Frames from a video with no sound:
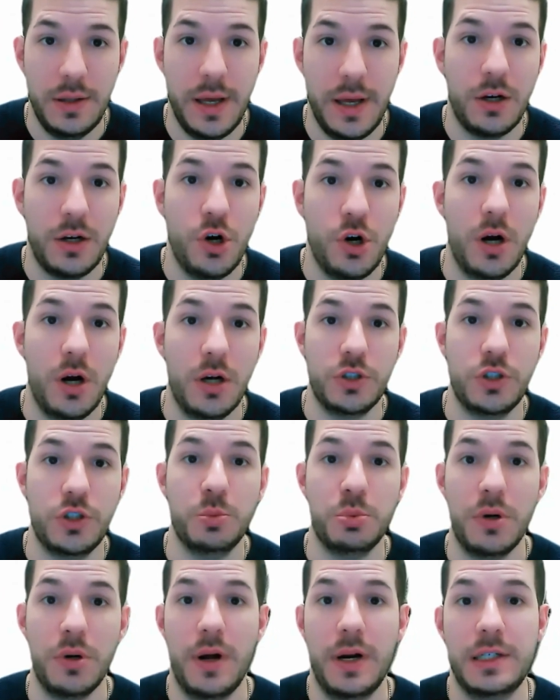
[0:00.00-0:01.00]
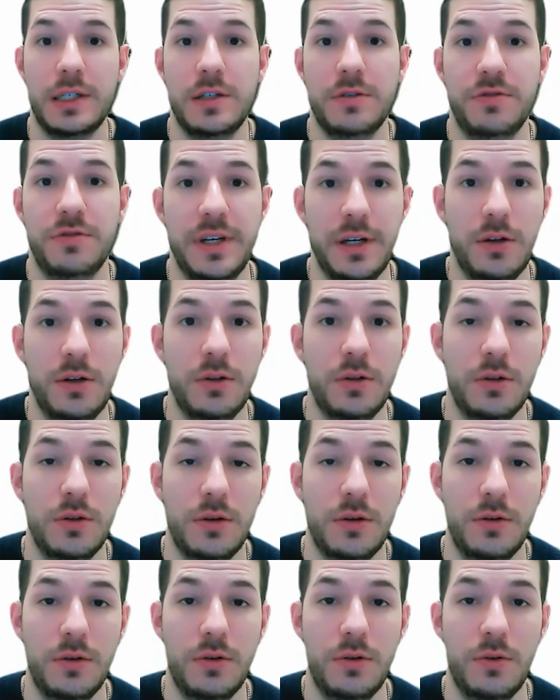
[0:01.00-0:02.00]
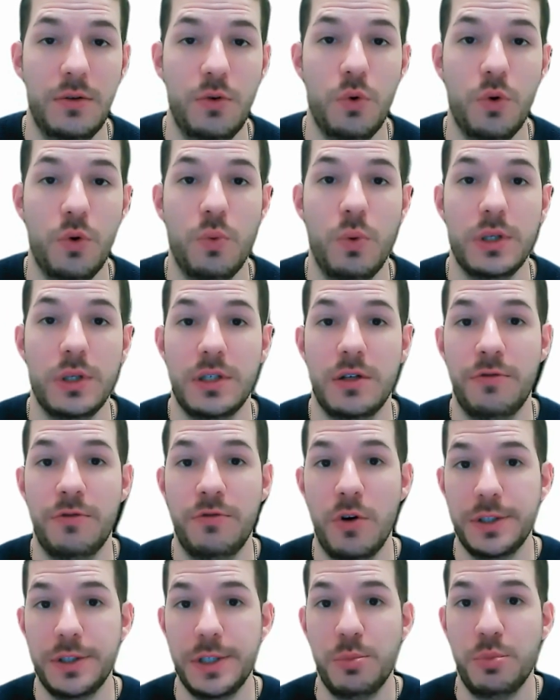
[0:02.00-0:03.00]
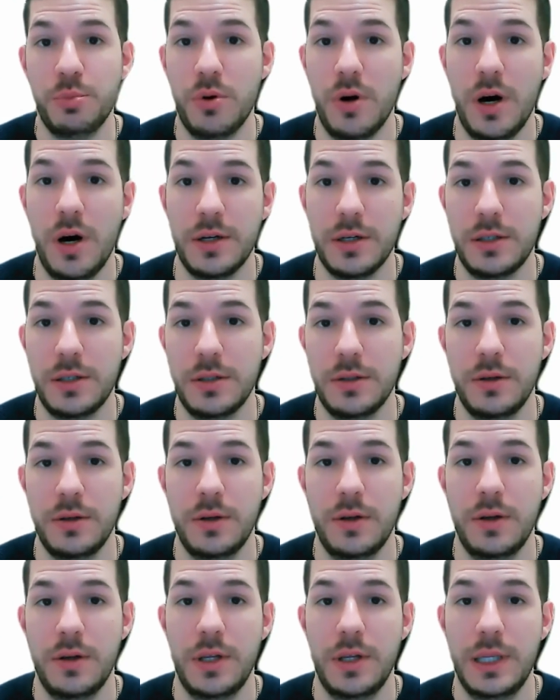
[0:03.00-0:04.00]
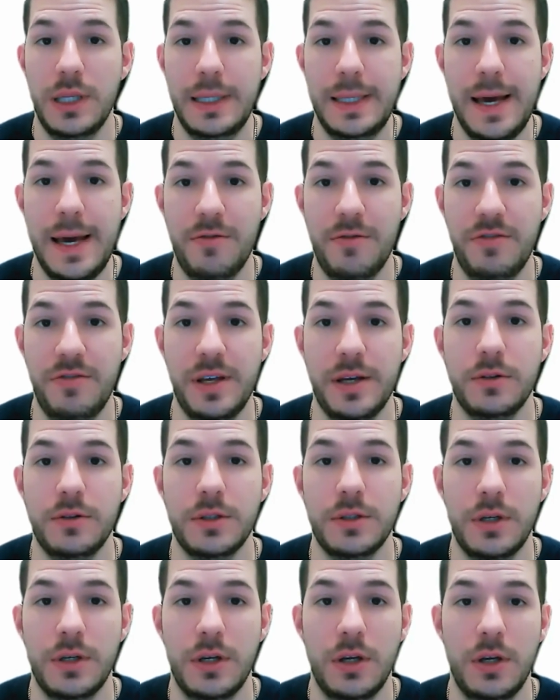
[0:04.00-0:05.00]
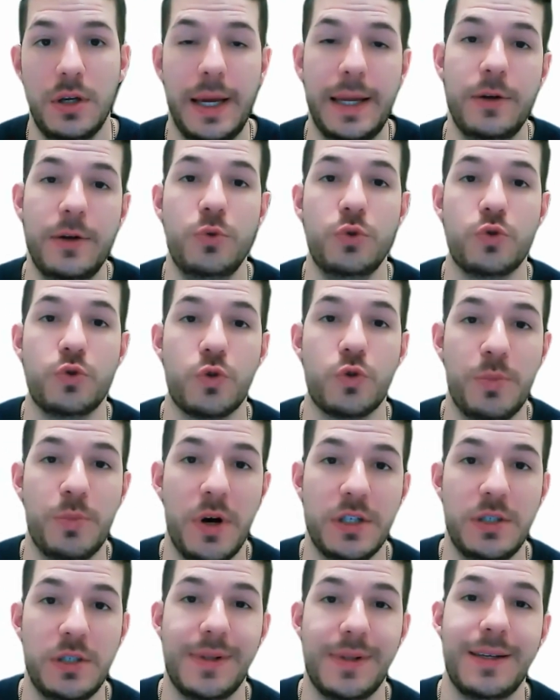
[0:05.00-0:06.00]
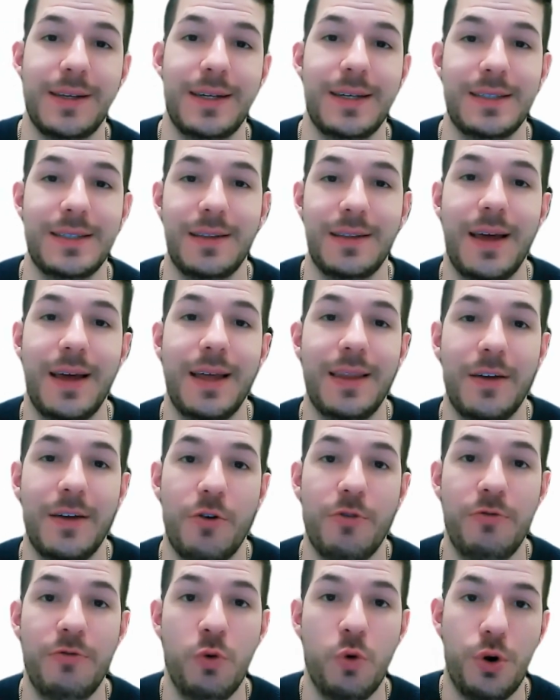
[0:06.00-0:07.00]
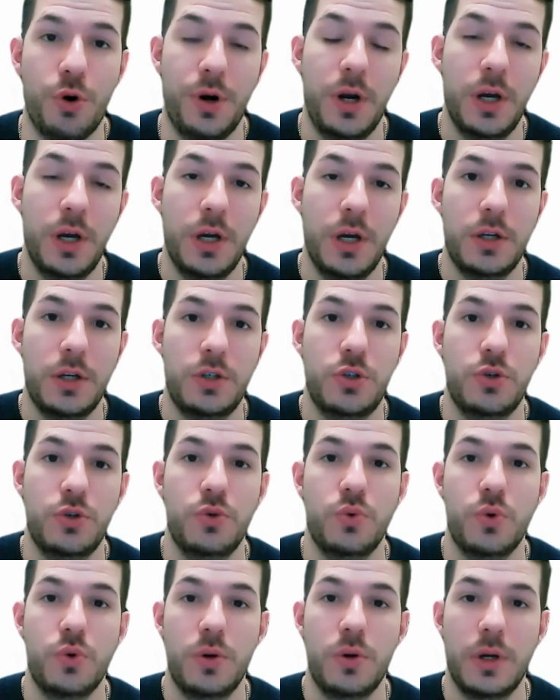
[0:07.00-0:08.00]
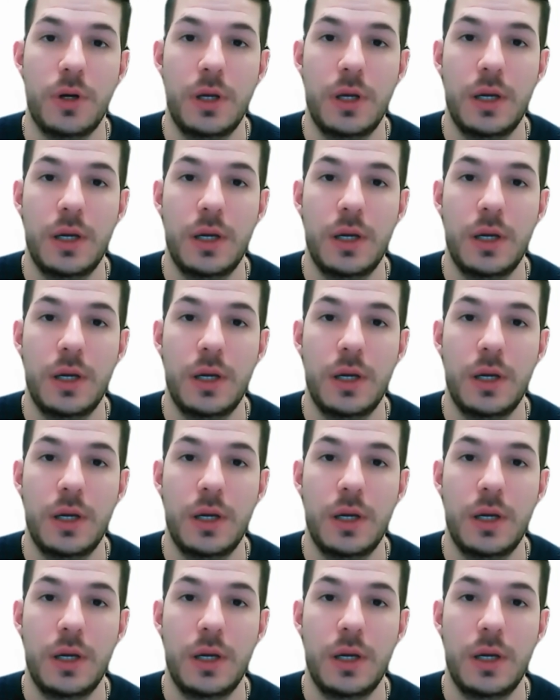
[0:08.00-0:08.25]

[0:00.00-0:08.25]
that caused the product to fail, or was it a faulty product that failed? And whose responsibility is it then, therefore, to